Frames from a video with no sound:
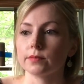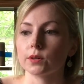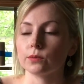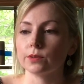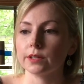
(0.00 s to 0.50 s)

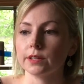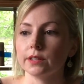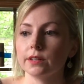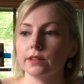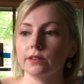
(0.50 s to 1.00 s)
really,
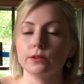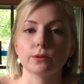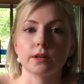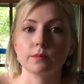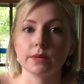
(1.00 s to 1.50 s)
you
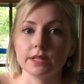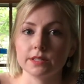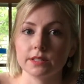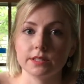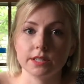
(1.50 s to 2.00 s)
are
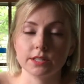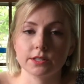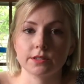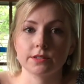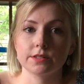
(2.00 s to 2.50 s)
amazing
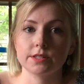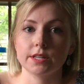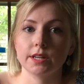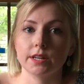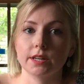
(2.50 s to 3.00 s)
teachers
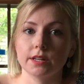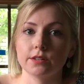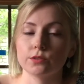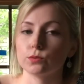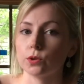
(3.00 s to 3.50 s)

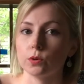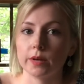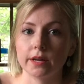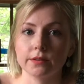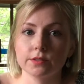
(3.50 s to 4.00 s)
and role
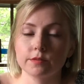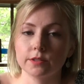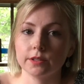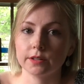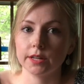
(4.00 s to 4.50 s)
models for
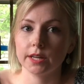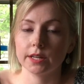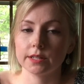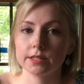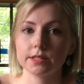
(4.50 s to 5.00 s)
your
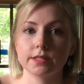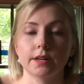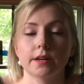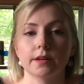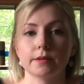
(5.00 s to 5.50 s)
kids.
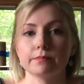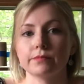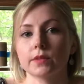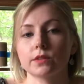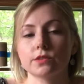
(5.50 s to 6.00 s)

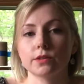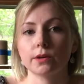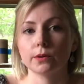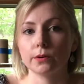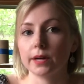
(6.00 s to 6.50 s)

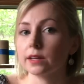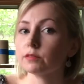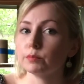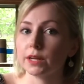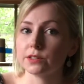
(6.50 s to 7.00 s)
So I
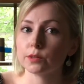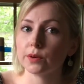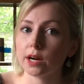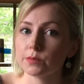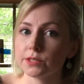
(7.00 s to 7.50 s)
give major
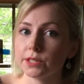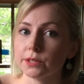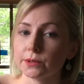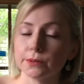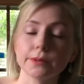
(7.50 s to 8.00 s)
props to
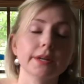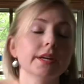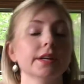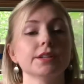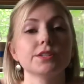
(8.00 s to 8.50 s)
you.
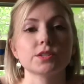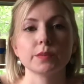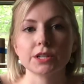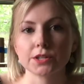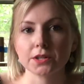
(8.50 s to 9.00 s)
Just
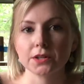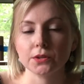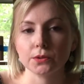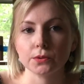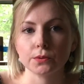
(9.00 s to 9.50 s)
make sure
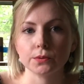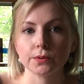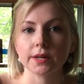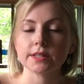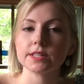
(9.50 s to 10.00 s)

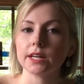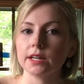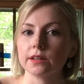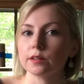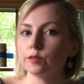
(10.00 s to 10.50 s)
you
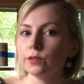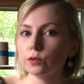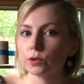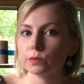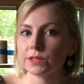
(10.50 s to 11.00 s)
take a few
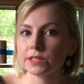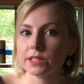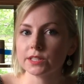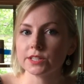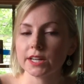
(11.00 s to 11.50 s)
moments
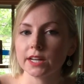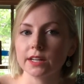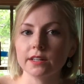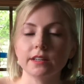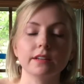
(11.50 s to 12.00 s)
each
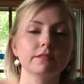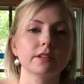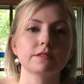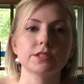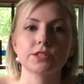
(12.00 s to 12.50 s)
day, even
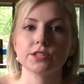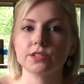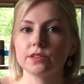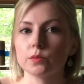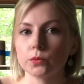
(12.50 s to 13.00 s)
if it's just
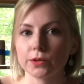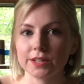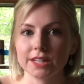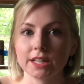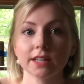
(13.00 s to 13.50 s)
in the
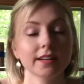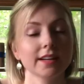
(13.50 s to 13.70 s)
morning,